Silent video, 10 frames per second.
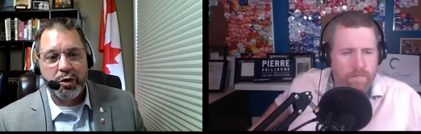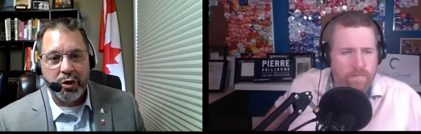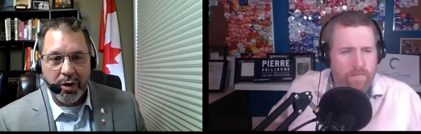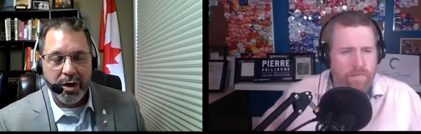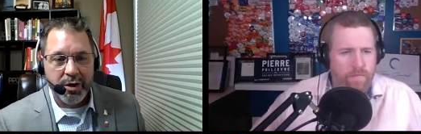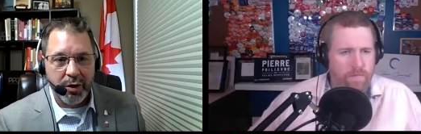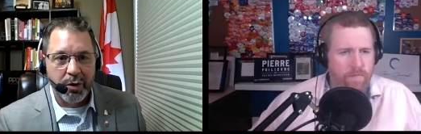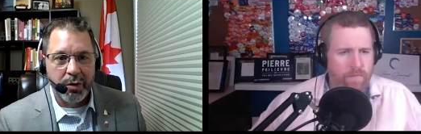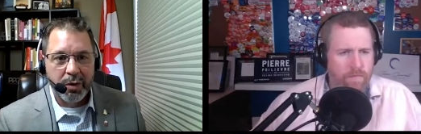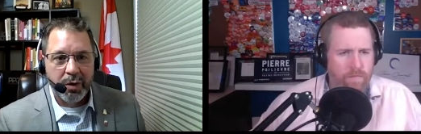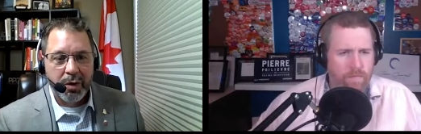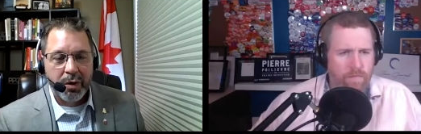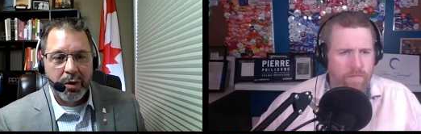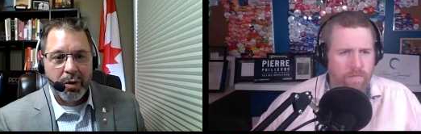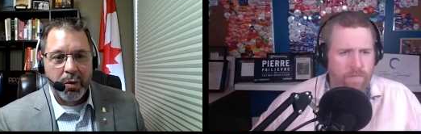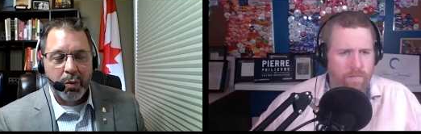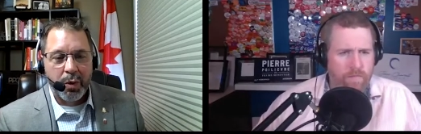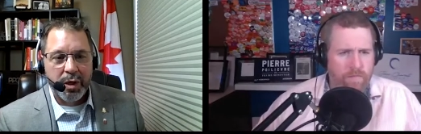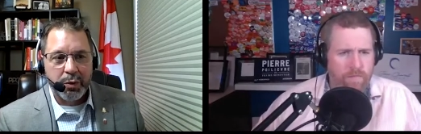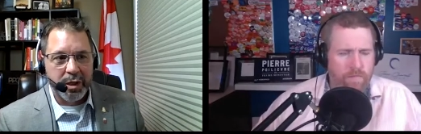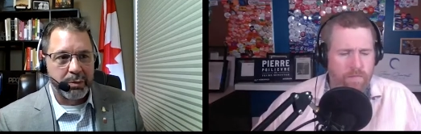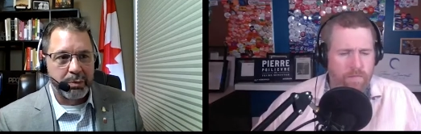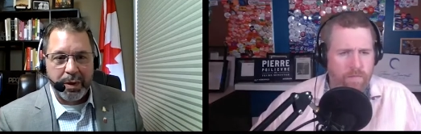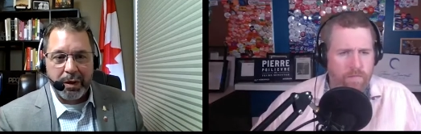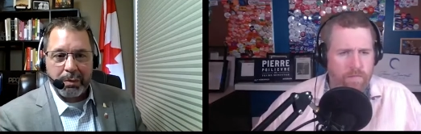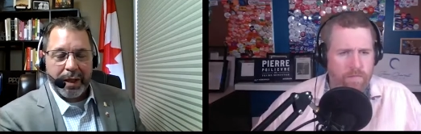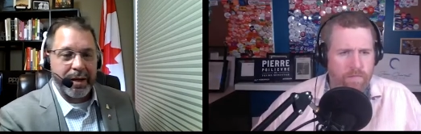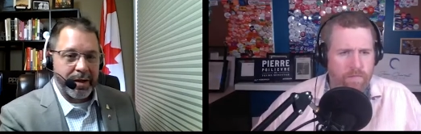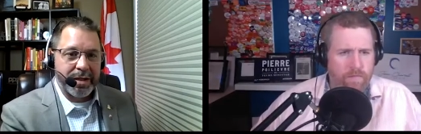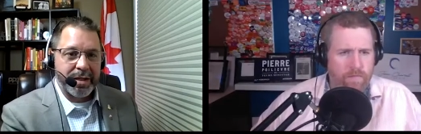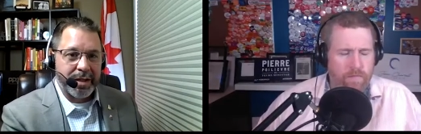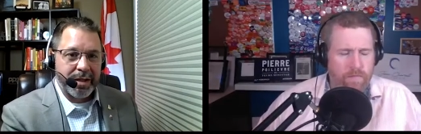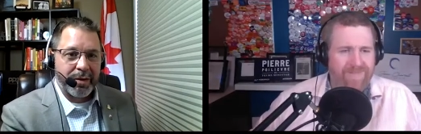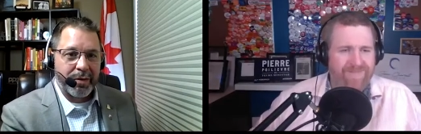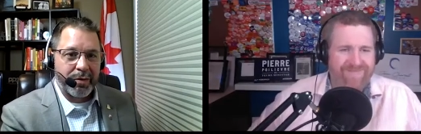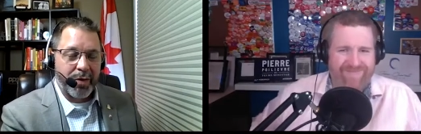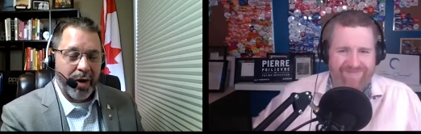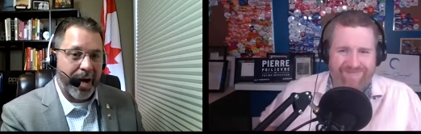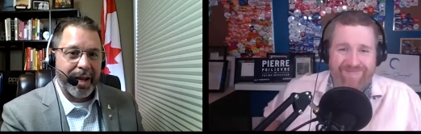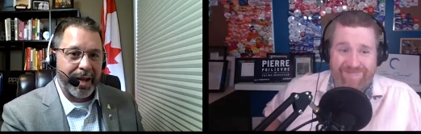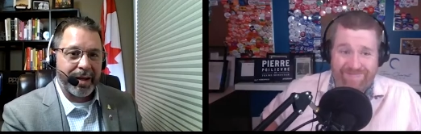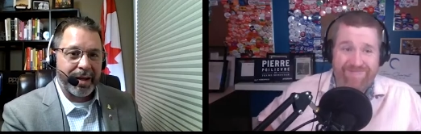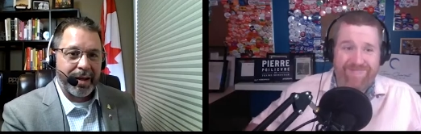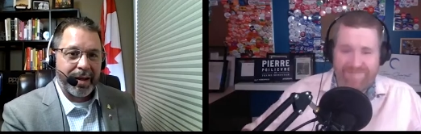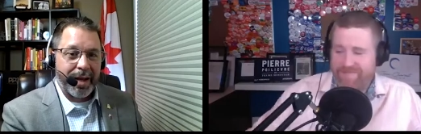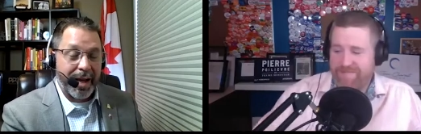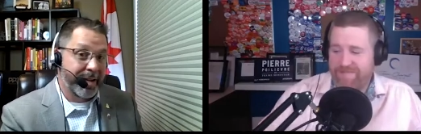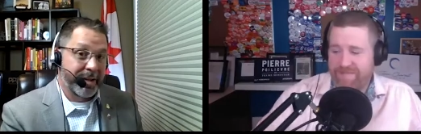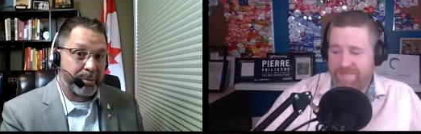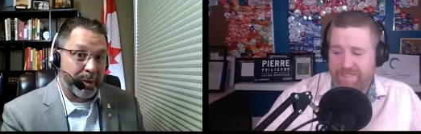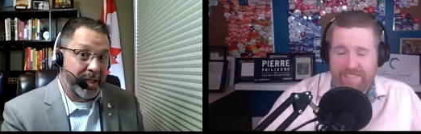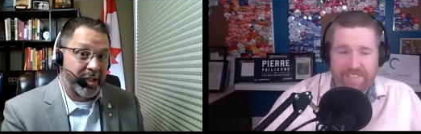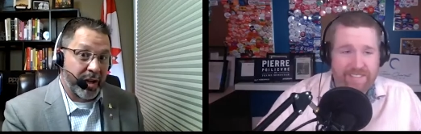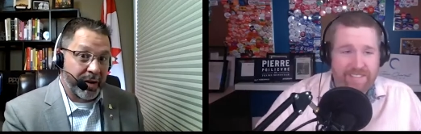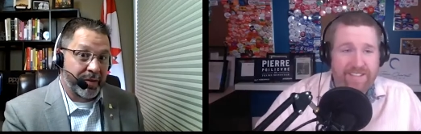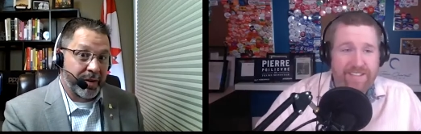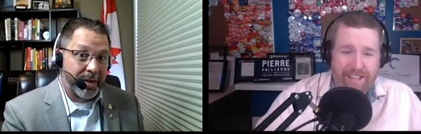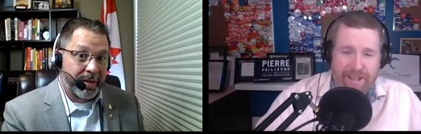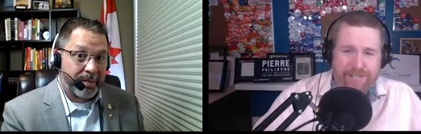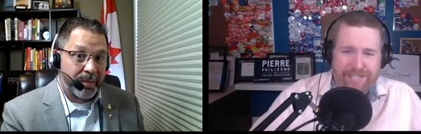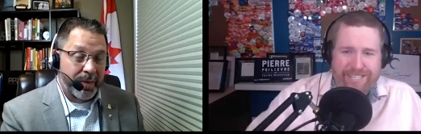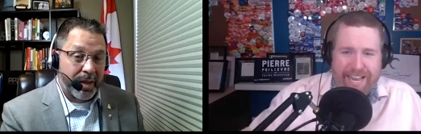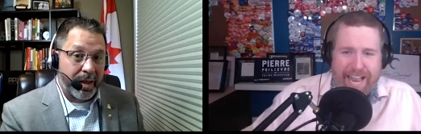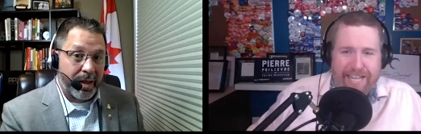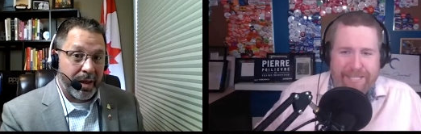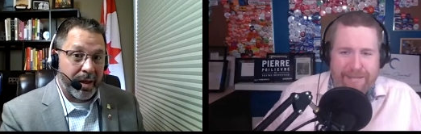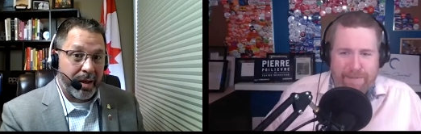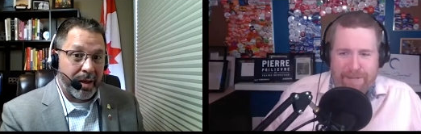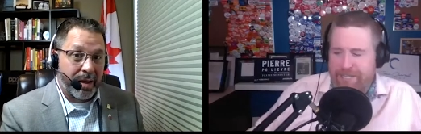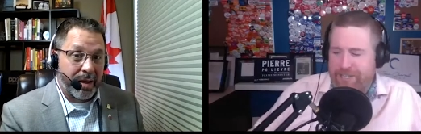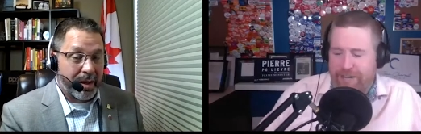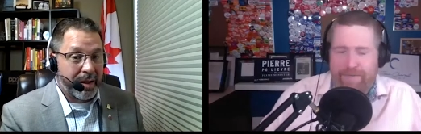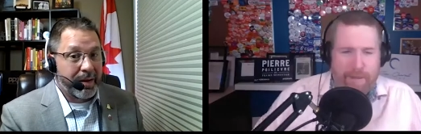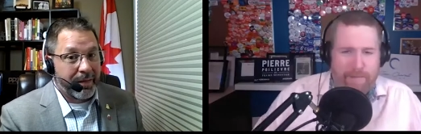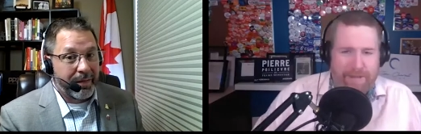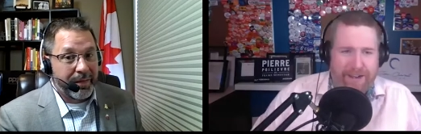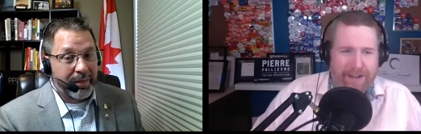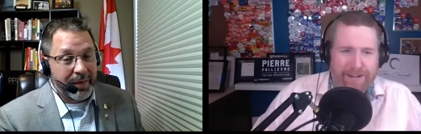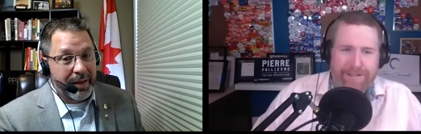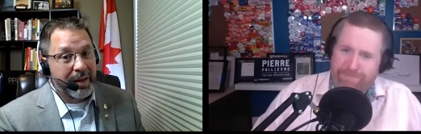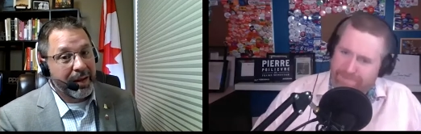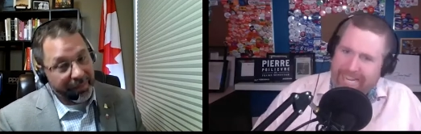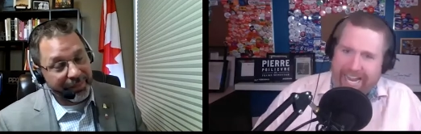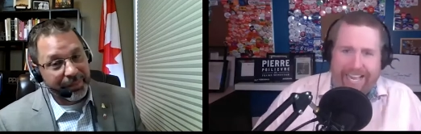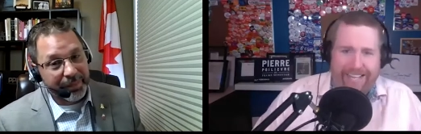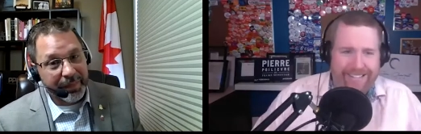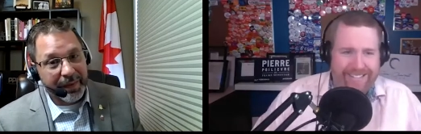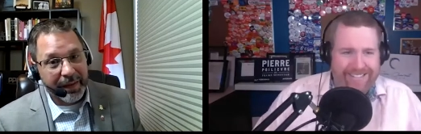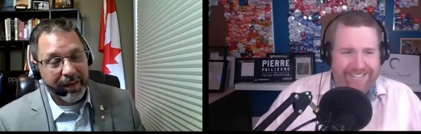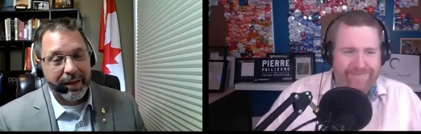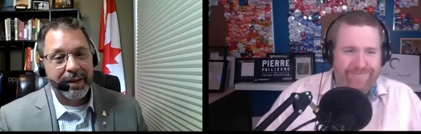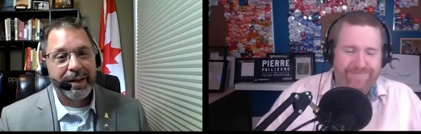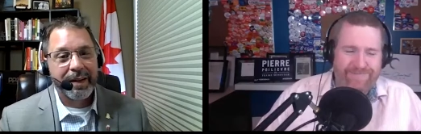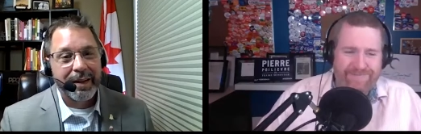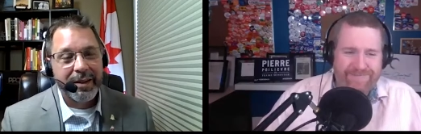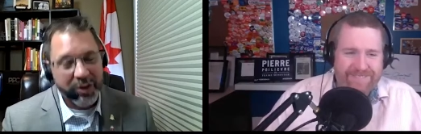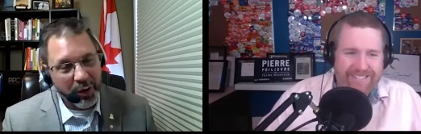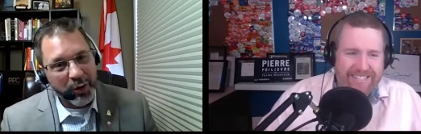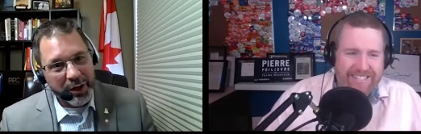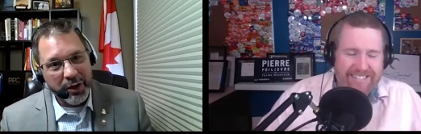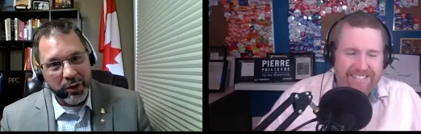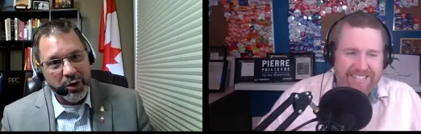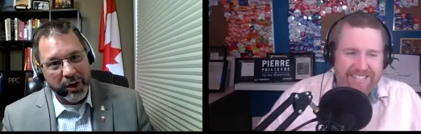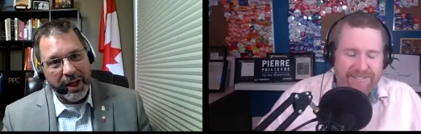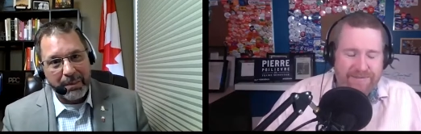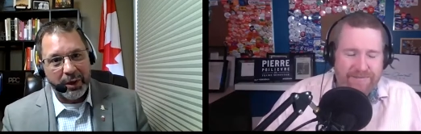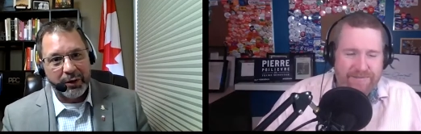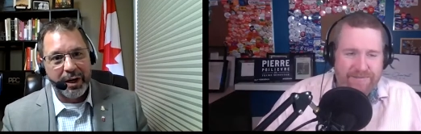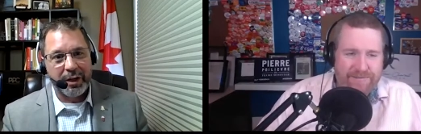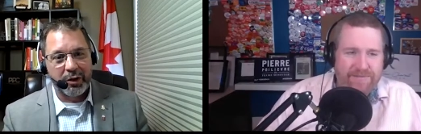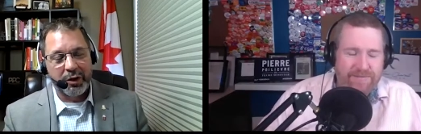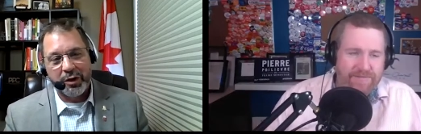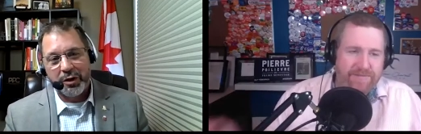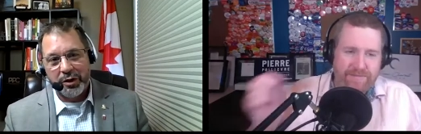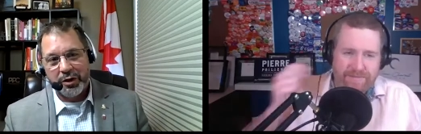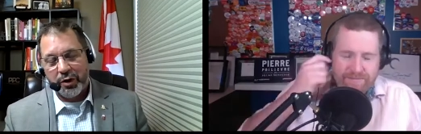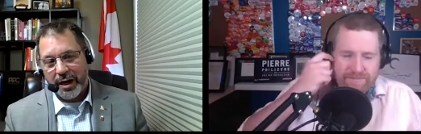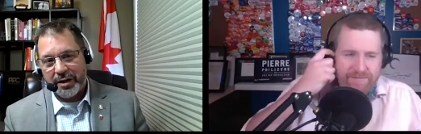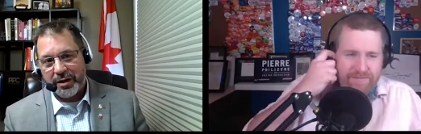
Speaker 1: Toronto, which was Bill Blair's riding as a police chief. I was
Speaker 2: going to say, as the police chief, Bill Blair,
Speaker 1: yeah. So, you know, sort of hypocritical. You're trying